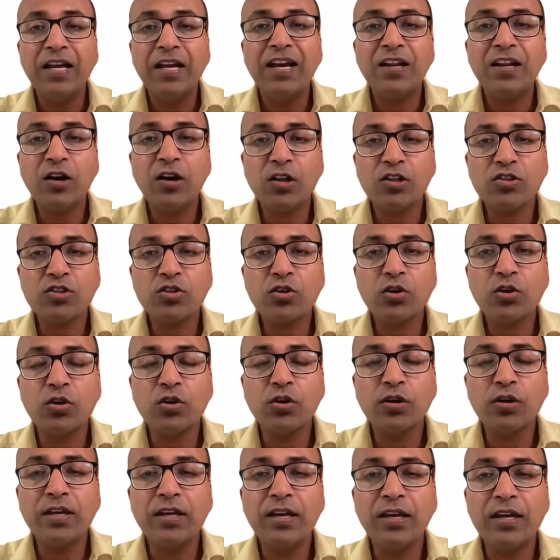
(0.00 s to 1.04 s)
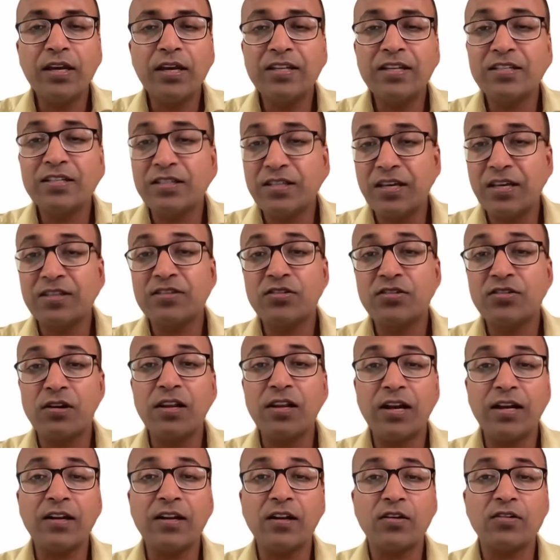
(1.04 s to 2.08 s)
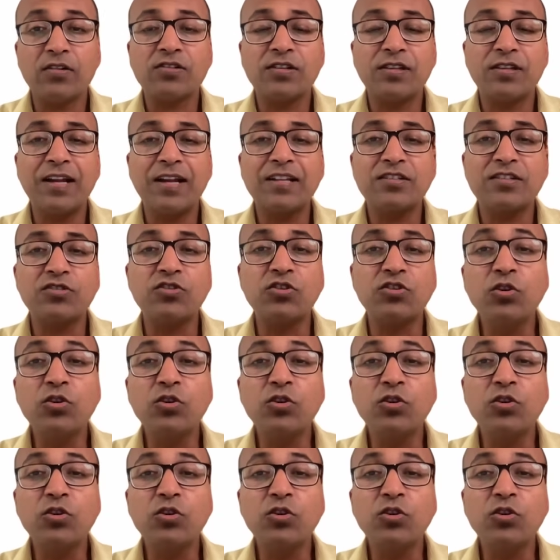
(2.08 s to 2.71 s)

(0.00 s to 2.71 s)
And also it's your Lagna Lord. So that's